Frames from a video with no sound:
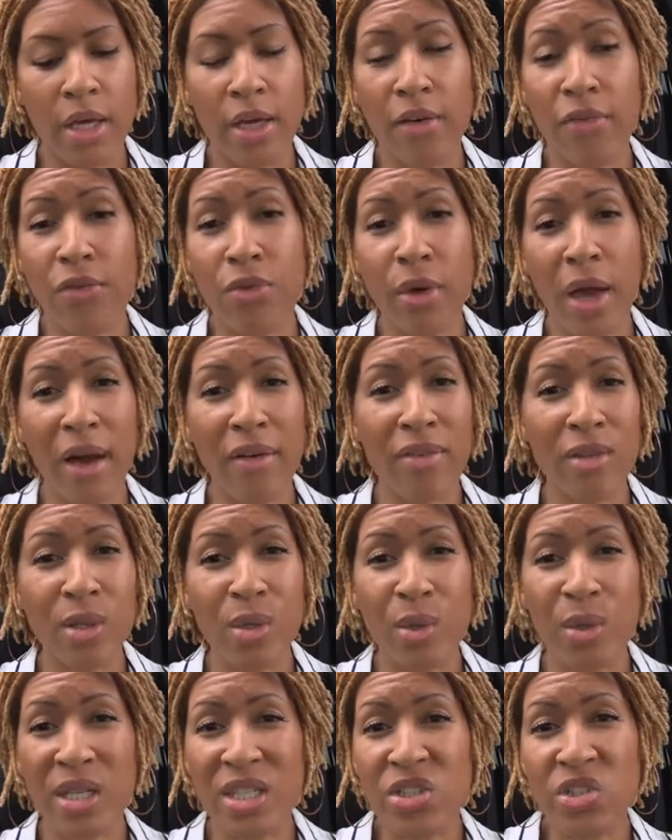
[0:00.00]
If you have a
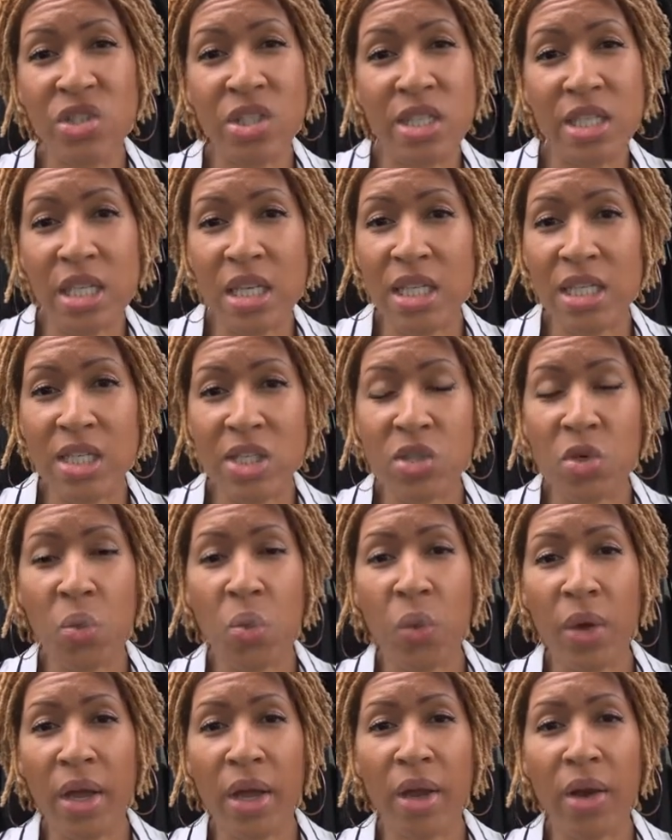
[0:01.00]
little itchy skin
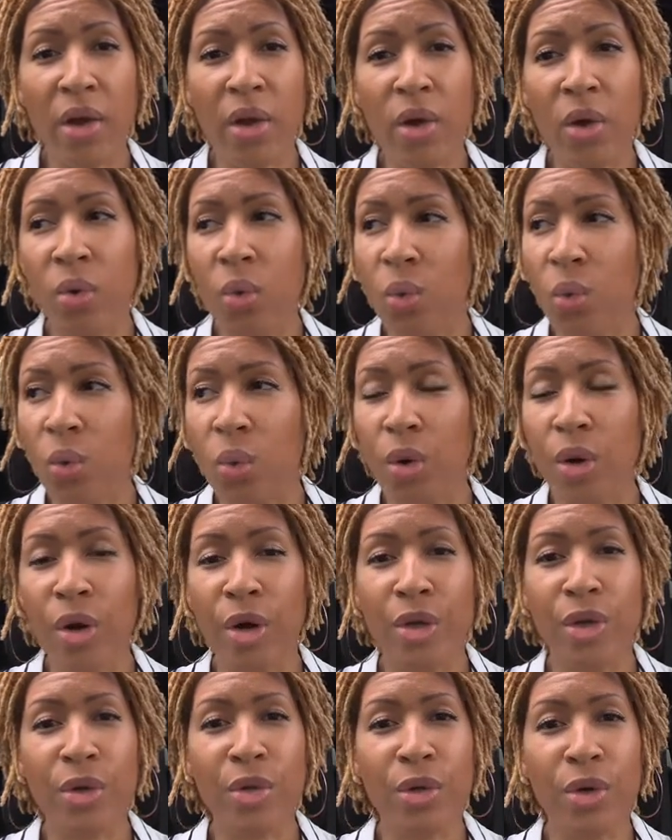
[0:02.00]
somewhere, or
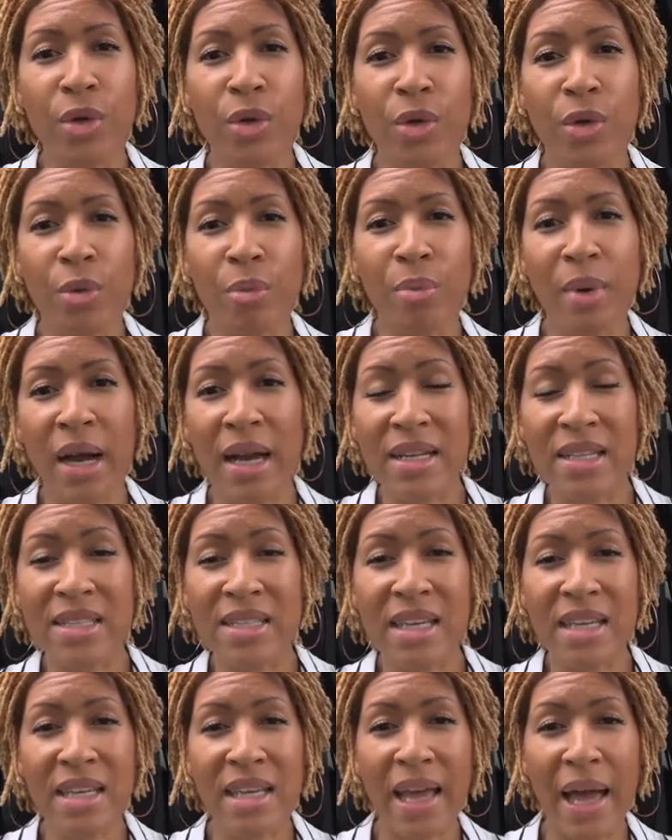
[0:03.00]
your body's
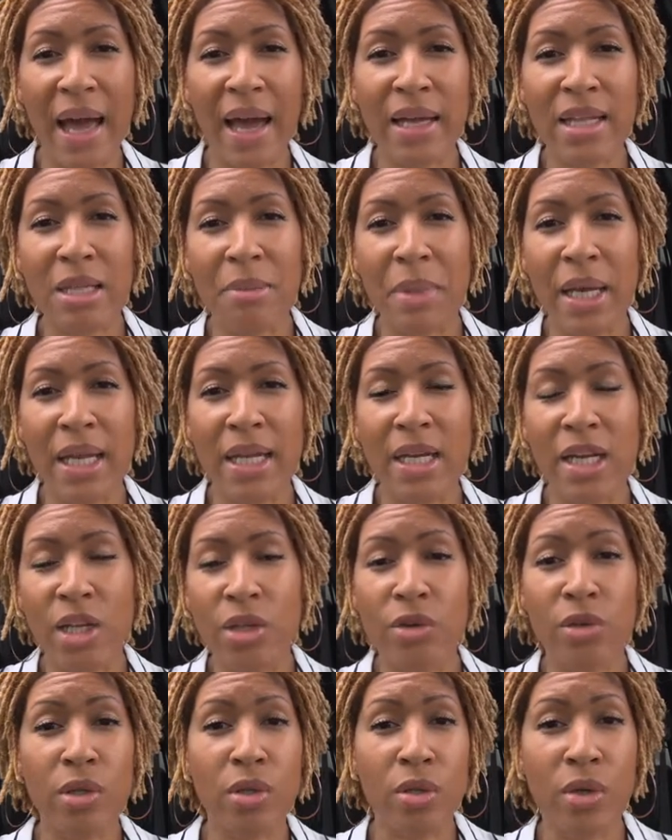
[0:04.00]
getting acclimated and
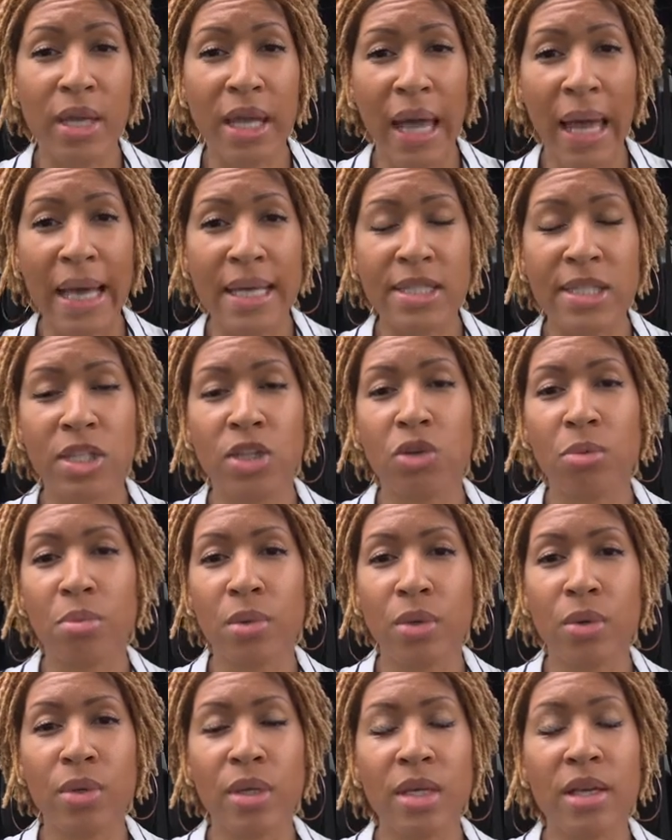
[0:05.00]
you're a little gassy or
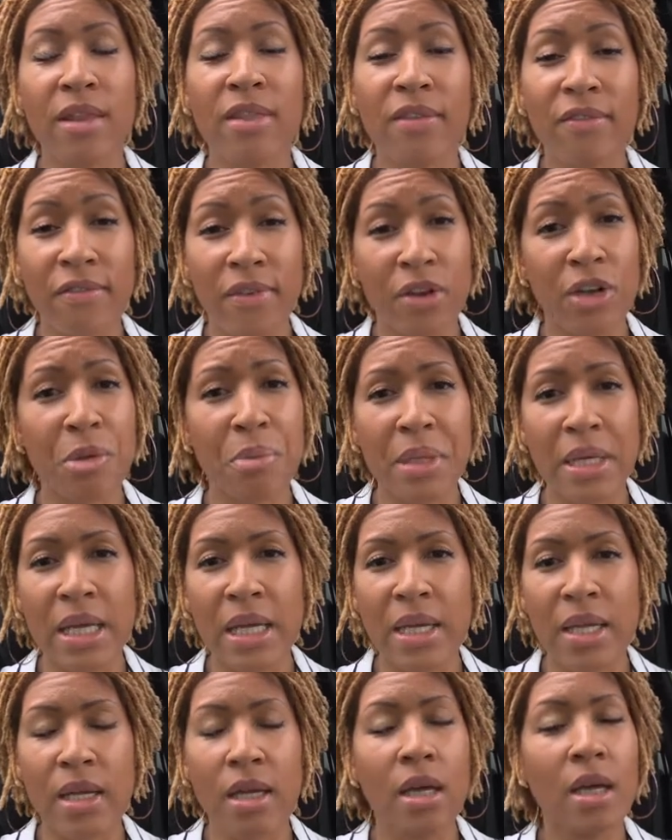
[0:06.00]
bloated in the very
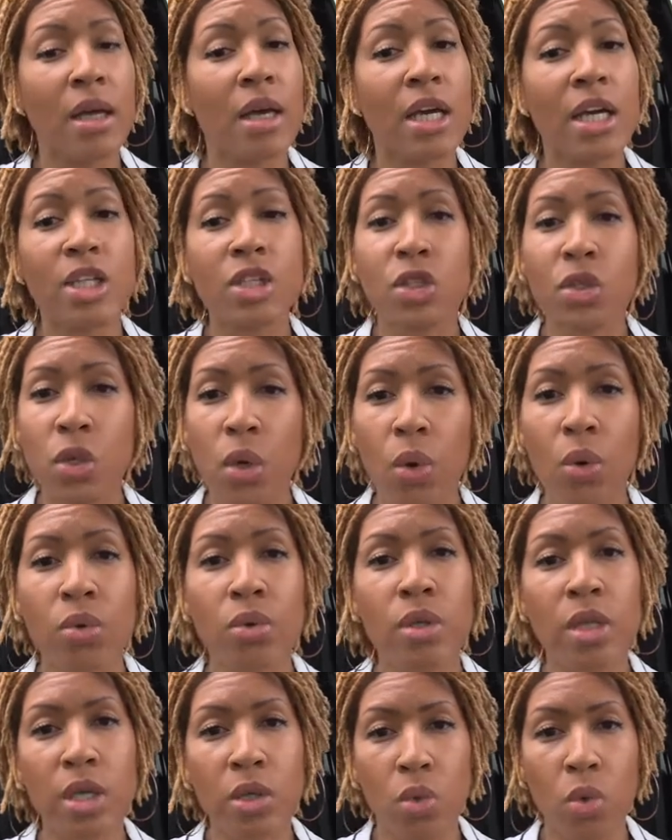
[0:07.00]
beginning, it's
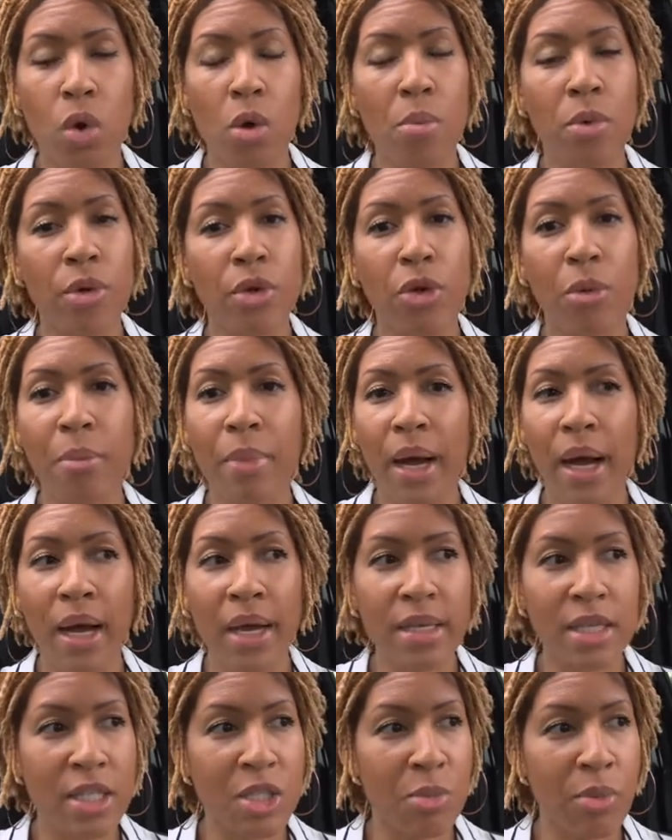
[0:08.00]
totally normal. Your
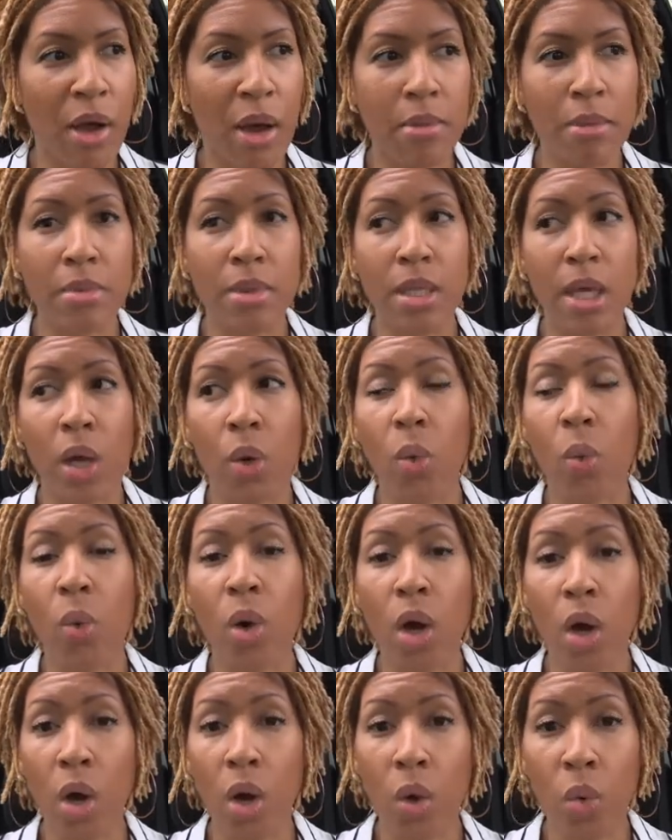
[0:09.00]
body is probably like,
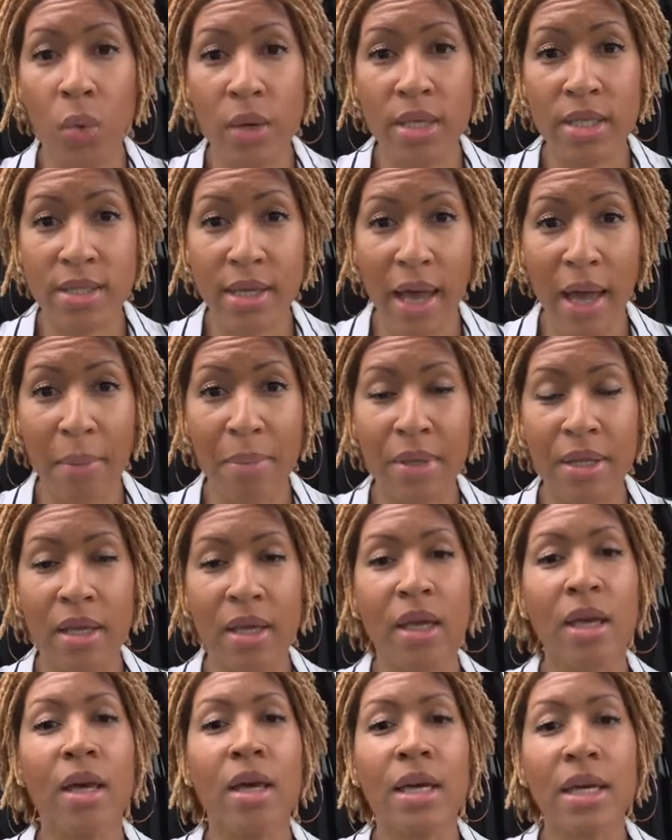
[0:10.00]
whoa, what is
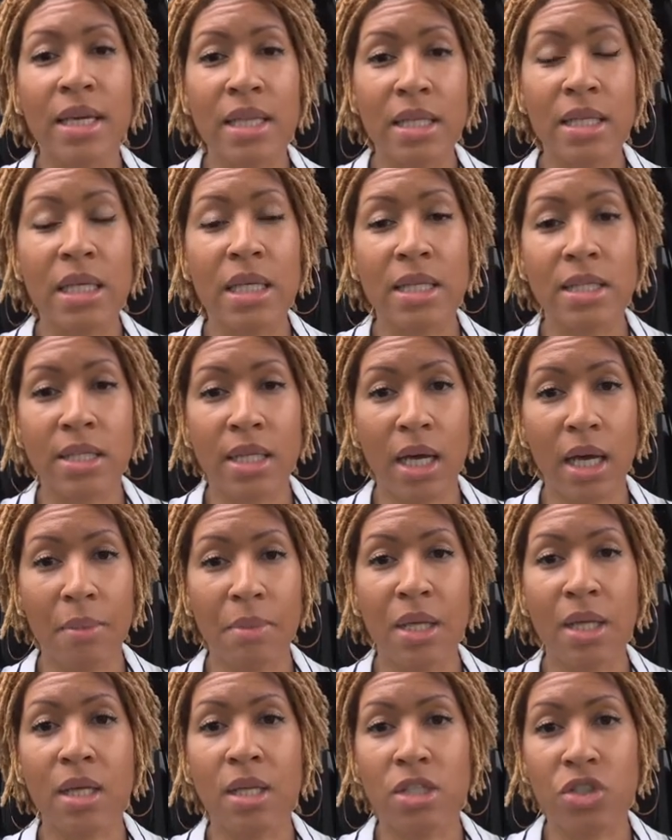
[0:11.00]
happening? It needs time
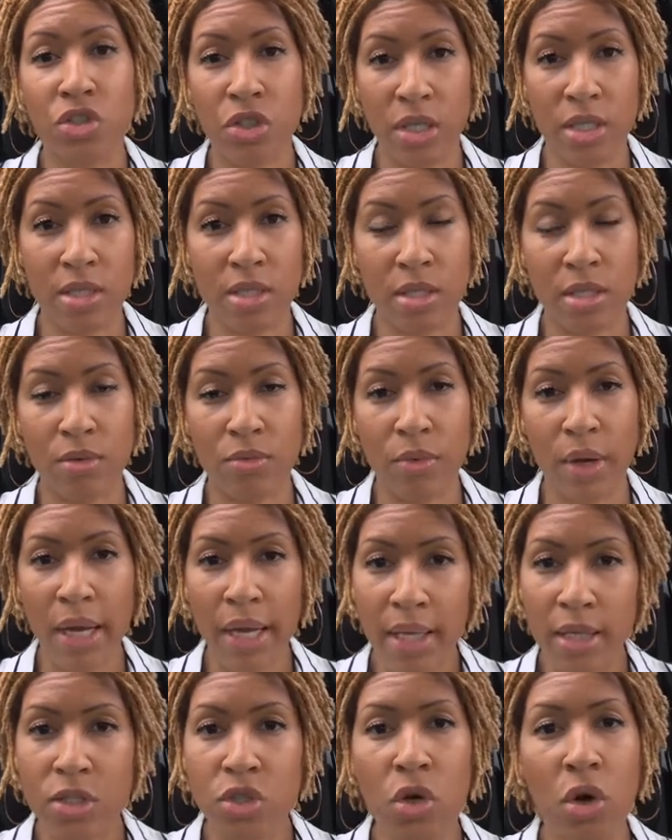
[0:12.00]
to get adjusted,
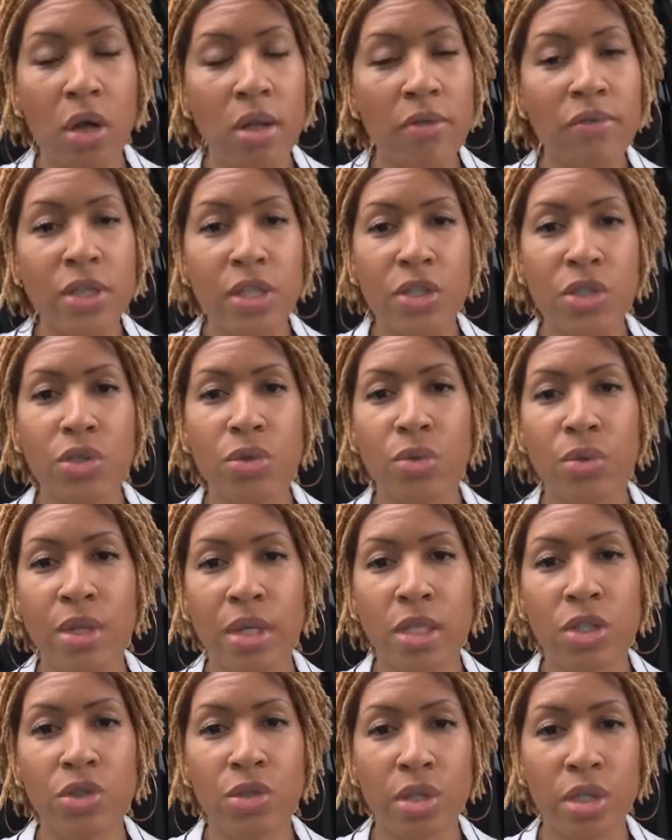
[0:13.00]
right, to all of these new
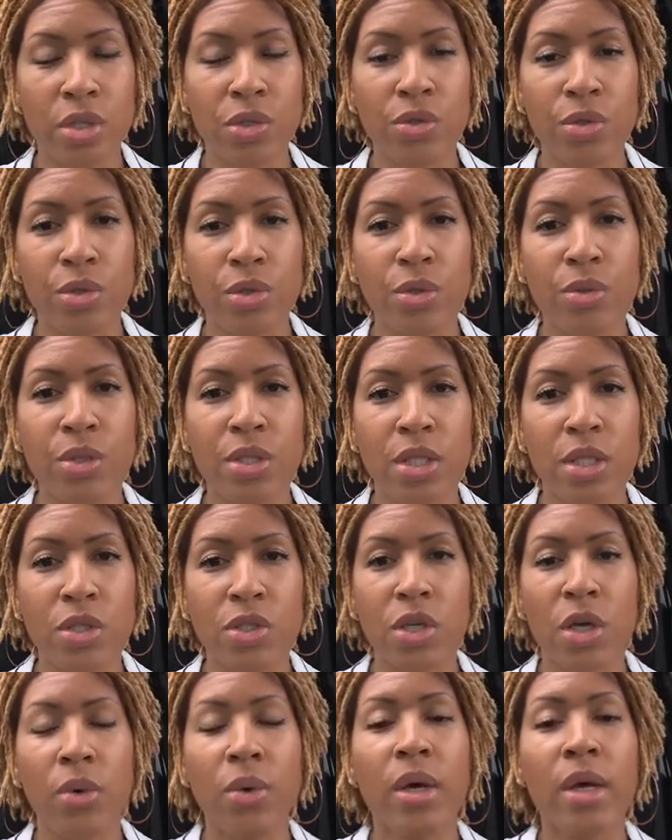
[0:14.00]
things you're introducing.
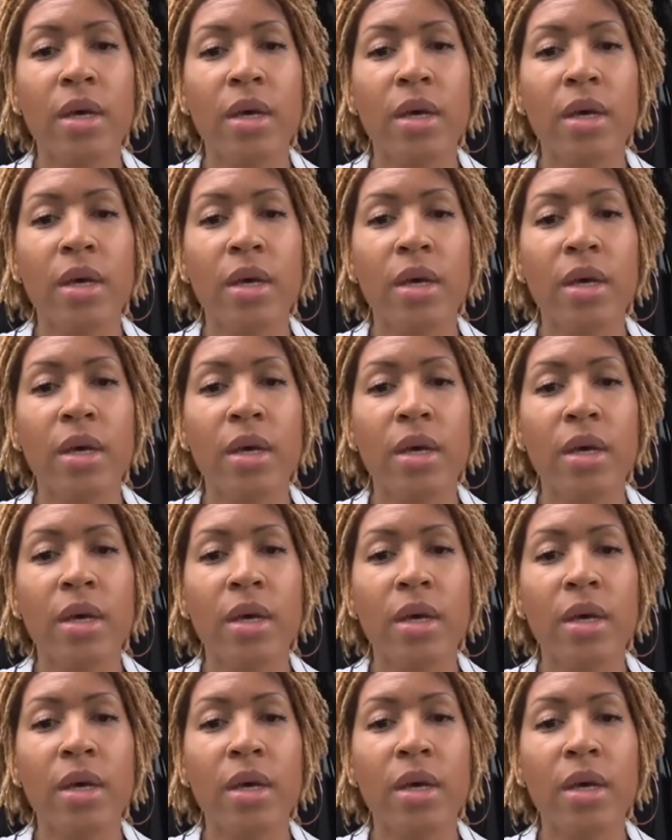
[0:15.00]
So